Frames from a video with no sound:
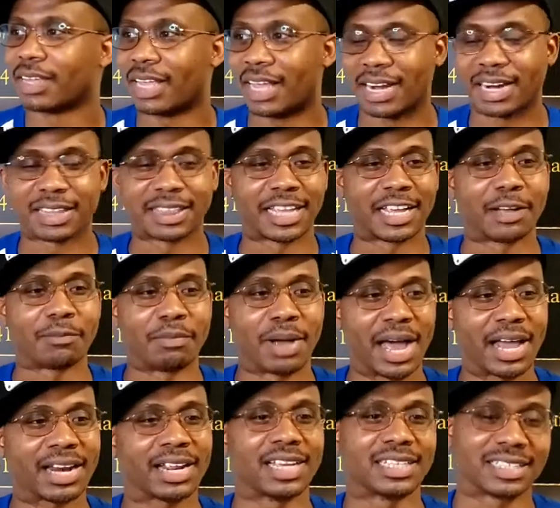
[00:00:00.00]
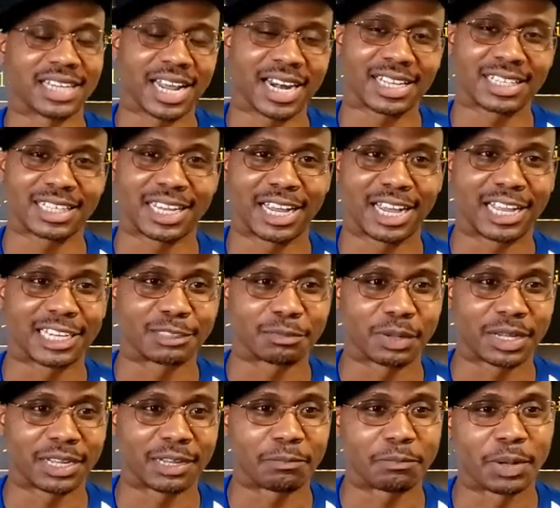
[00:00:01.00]
And the thing about it is, a lot of times,
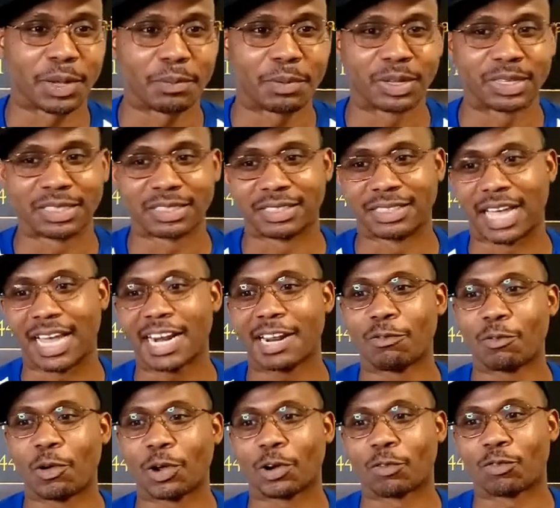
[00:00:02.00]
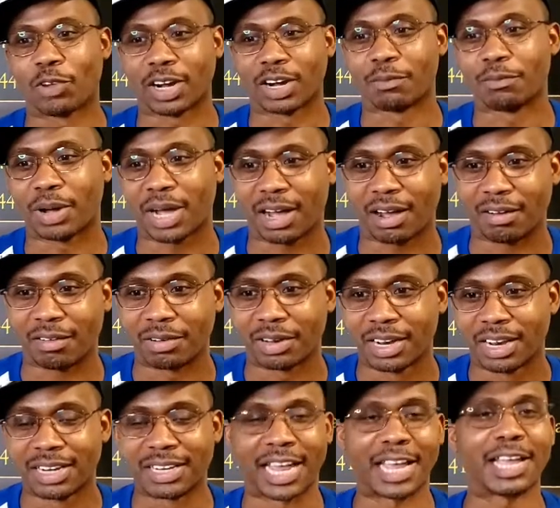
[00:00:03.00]
man, people they didn't want to run the
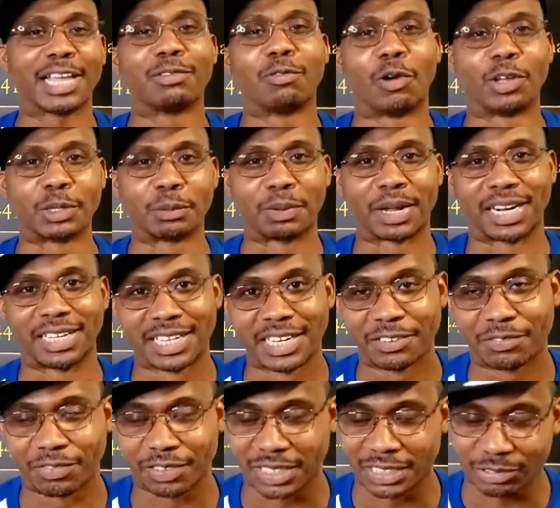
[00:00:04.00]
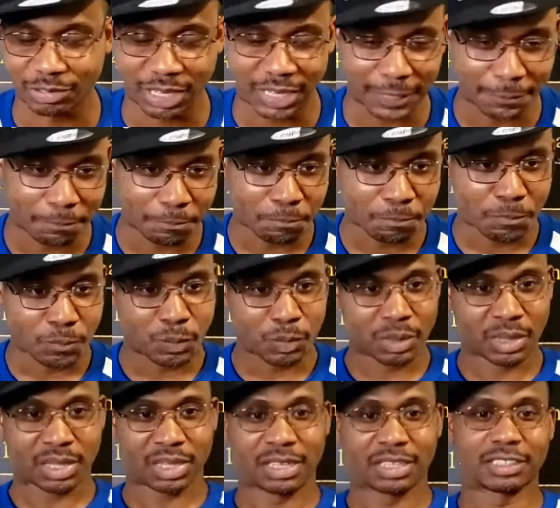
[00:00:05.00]
ball. They just wanted to play defense, right?
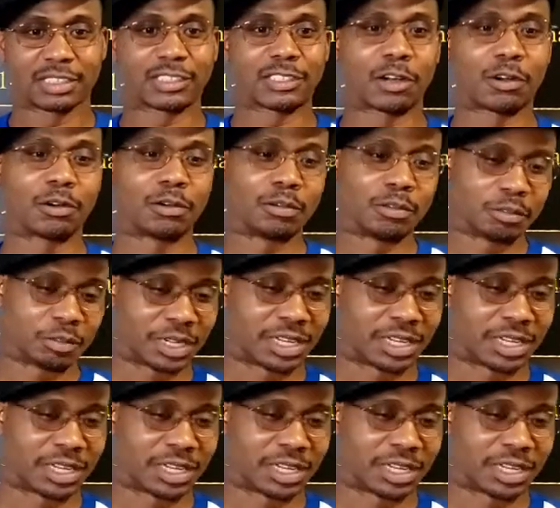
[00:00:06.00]
So,